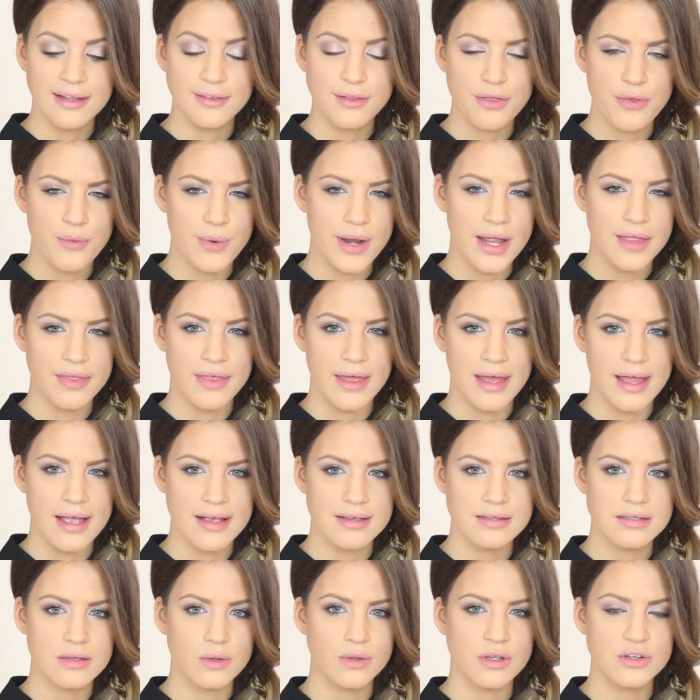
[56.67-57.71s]
in 3
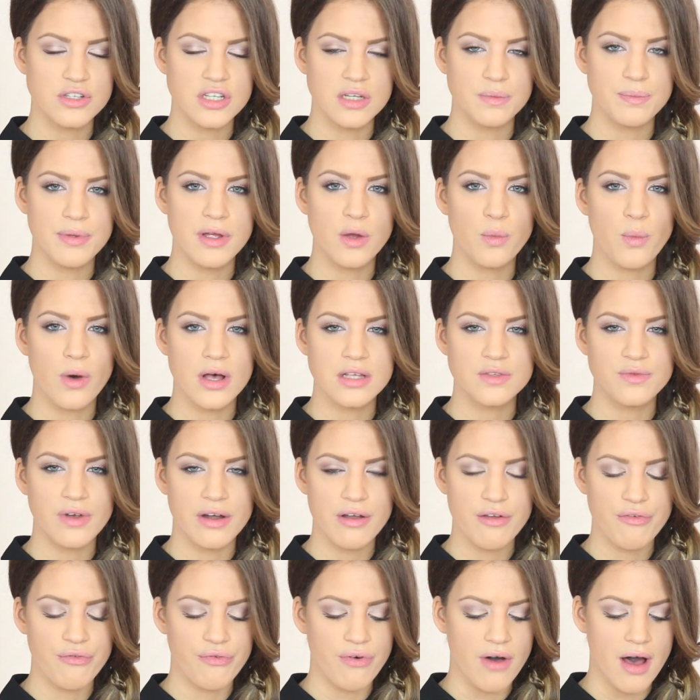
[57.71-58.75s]
days, so the shipping was
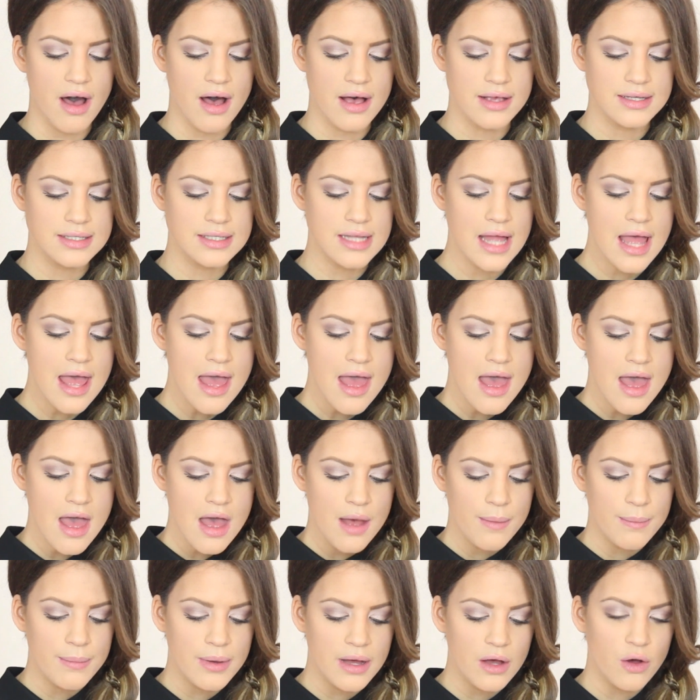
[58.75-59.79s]
very fast.
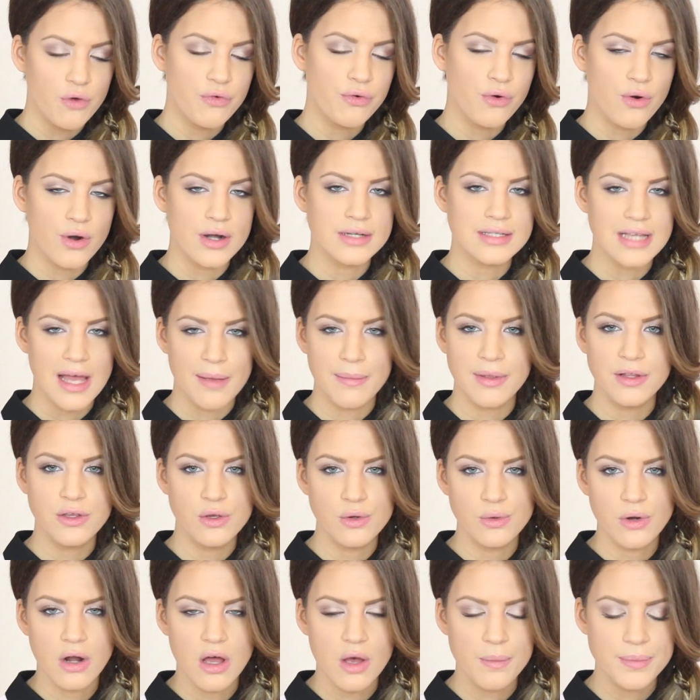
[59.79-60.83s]
But of course, I'm in
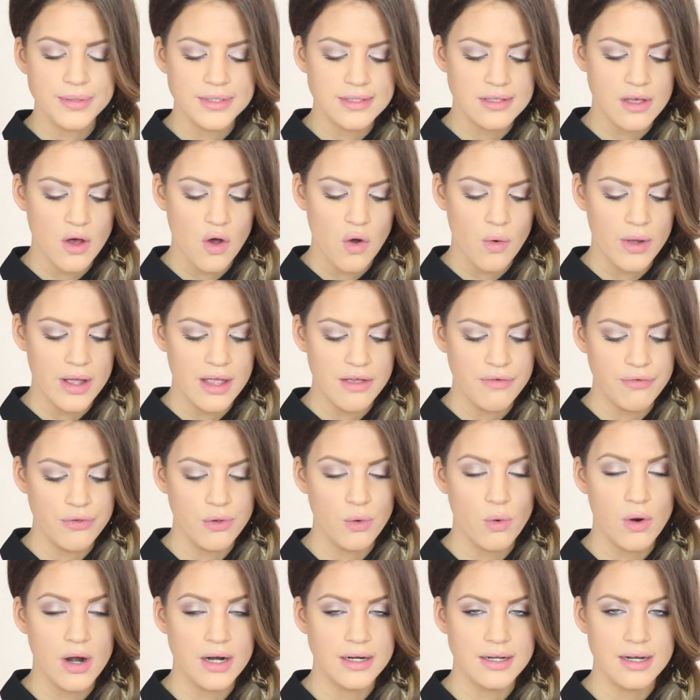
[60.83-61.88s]
Europe, so if
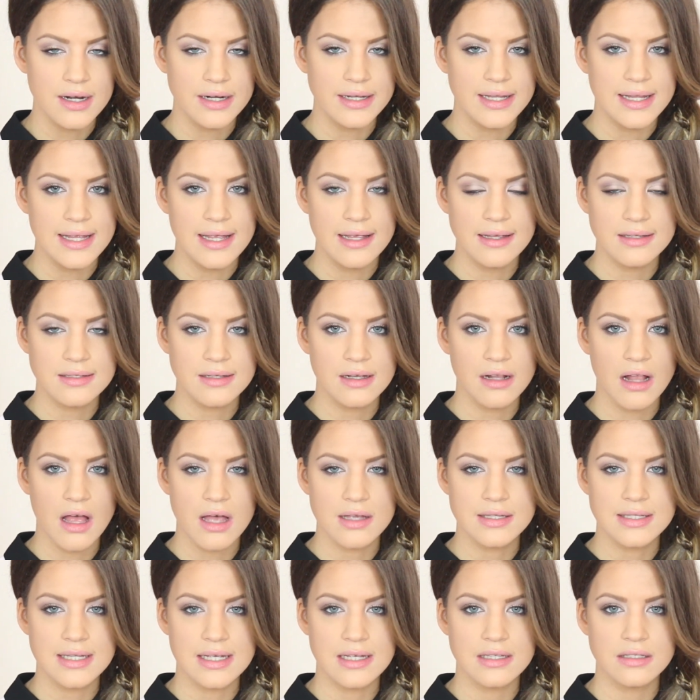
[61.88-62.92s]
you order these
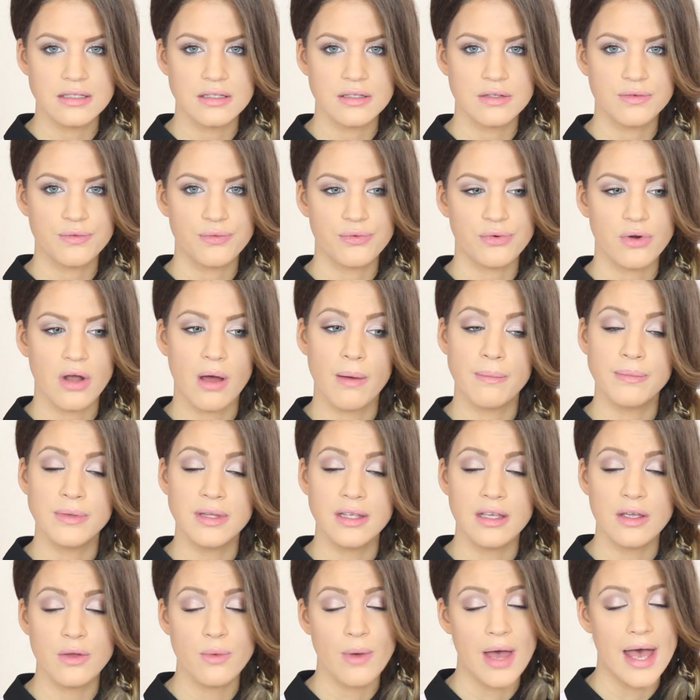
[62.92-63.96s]
glosses from the